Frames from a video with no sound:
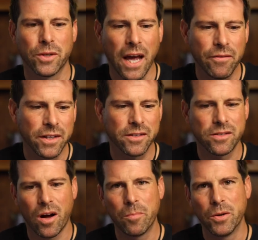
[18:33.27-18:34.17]
having to
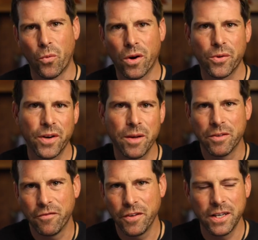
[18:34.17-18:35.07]
stop and water them
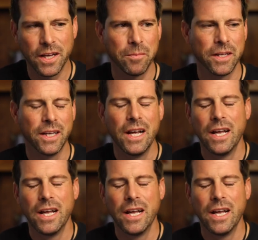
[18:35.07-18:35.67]
and feed them and